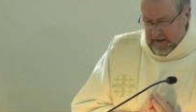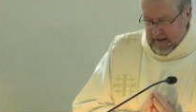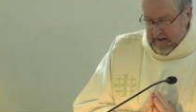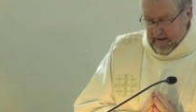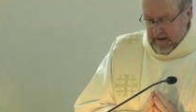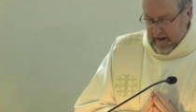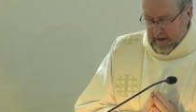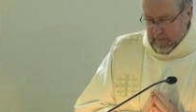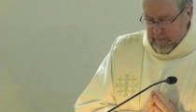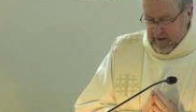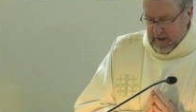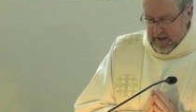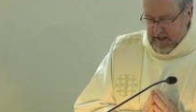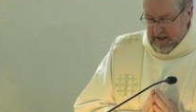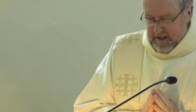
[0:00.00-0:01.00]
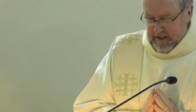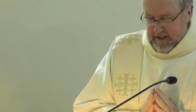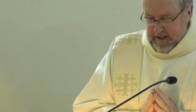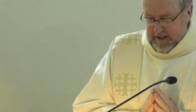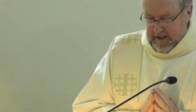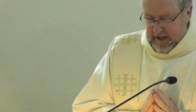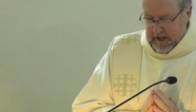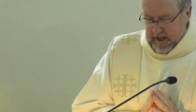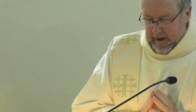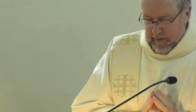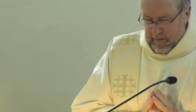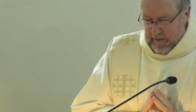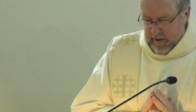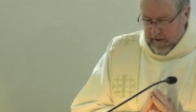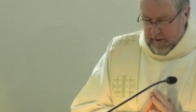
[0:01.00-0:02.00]
At that time, Jesus
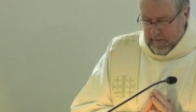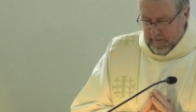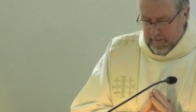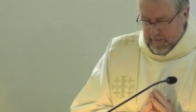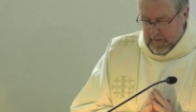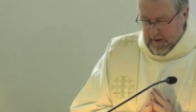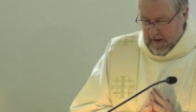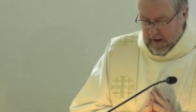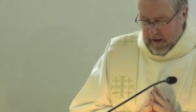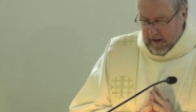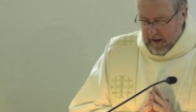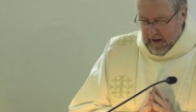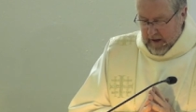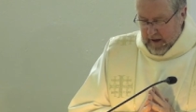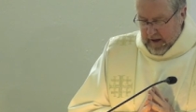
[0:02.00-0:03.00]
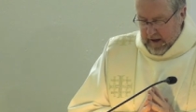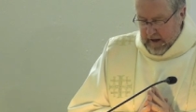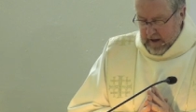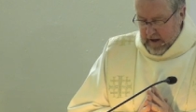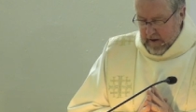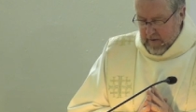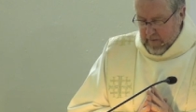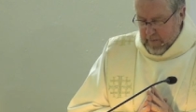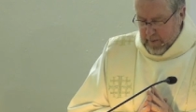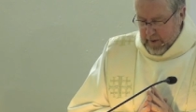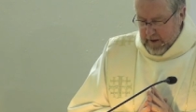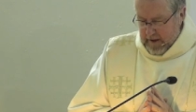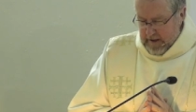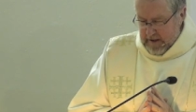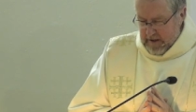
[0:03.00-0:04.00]
exclaimed, I
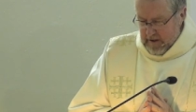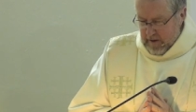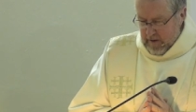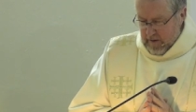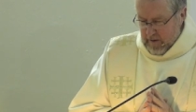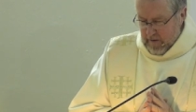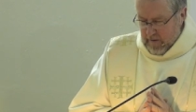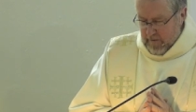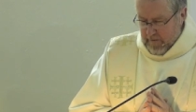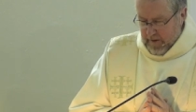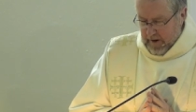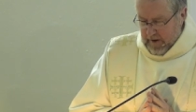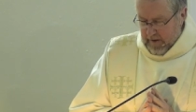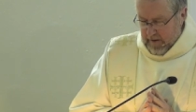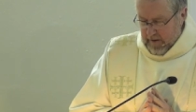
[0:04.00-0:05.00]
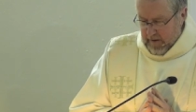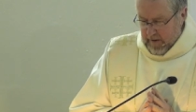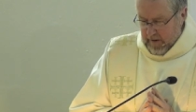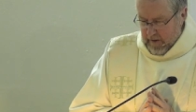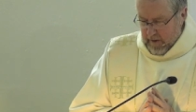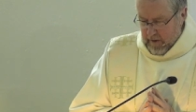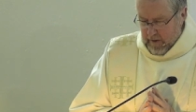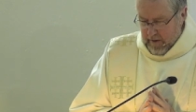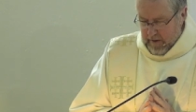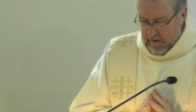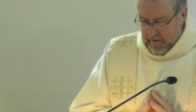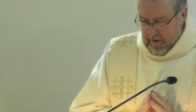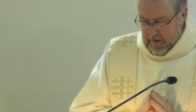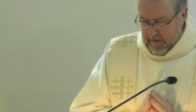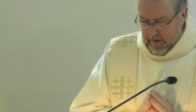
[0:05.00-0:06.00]
give praise to you, Father,
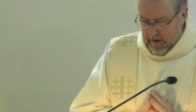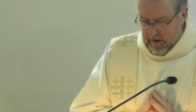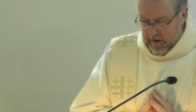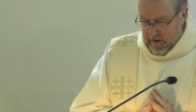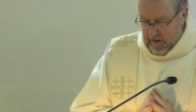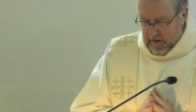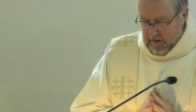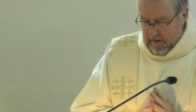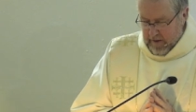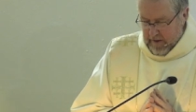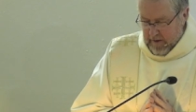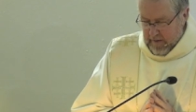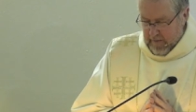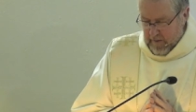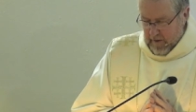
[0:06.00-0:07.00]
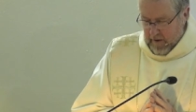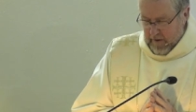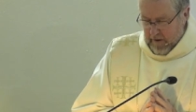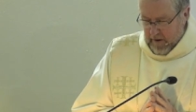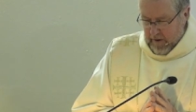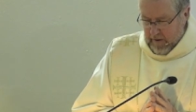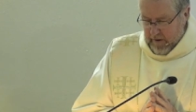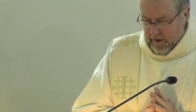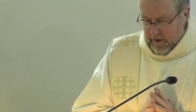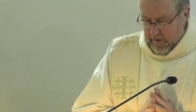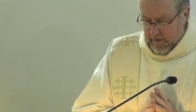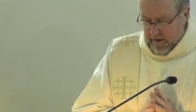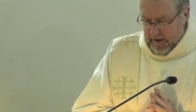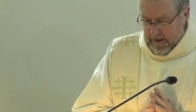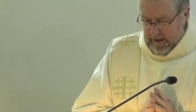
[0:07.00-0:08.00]
Lord of heaven and earth, for although
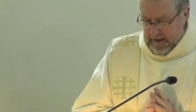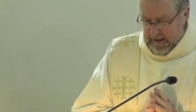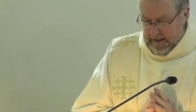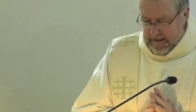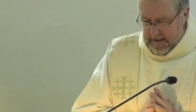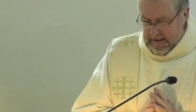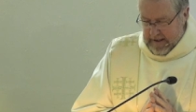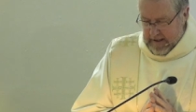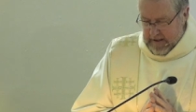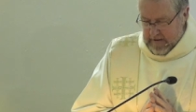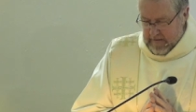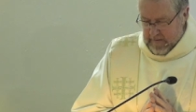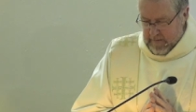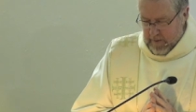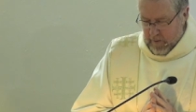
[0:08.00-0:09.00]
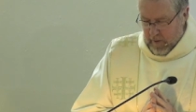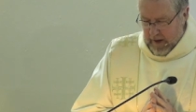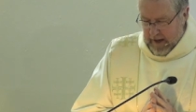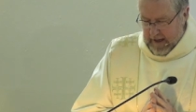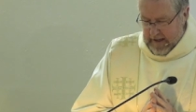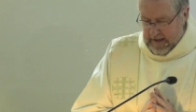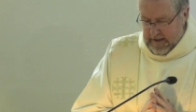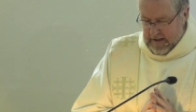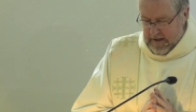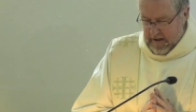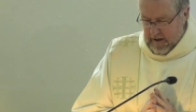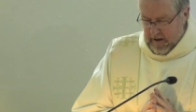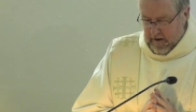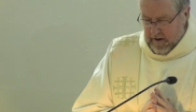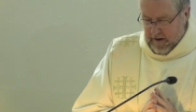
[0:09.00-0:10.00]
you have hidden these things from the wise
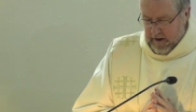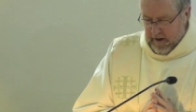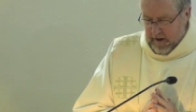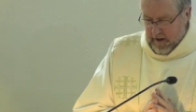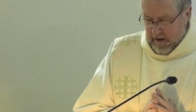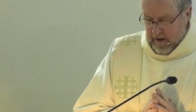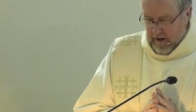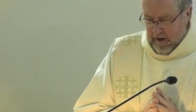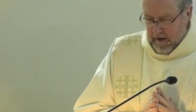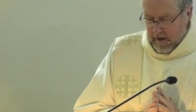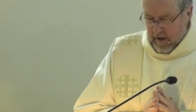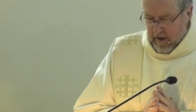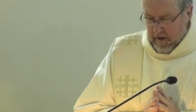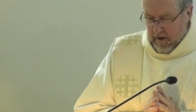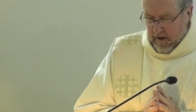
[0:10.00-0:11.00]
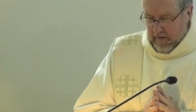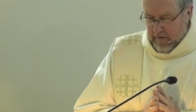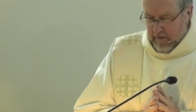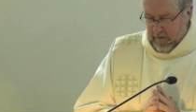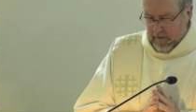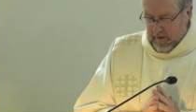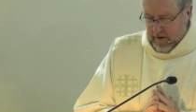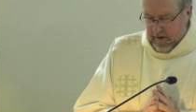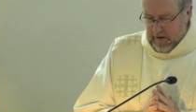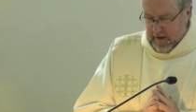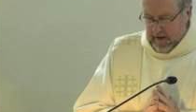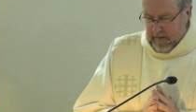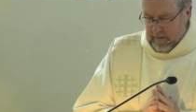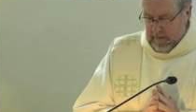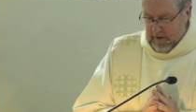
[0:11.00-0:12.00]
and the learned, you have
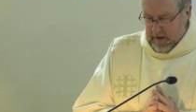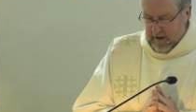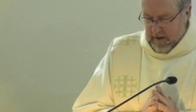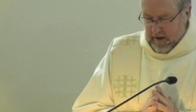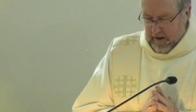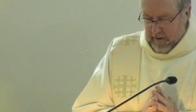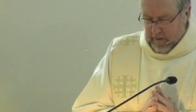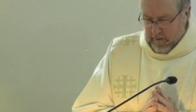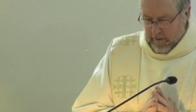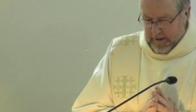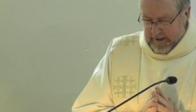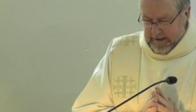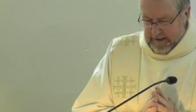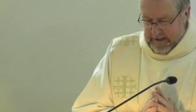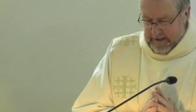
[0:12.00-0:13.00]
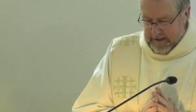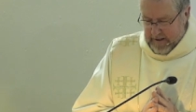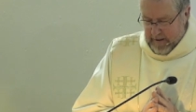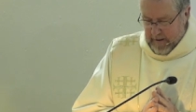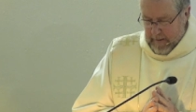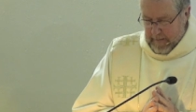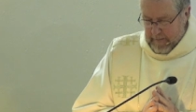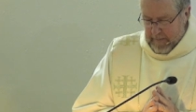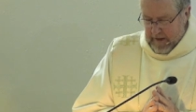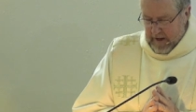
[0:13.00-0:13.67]
revealed them to the little ones.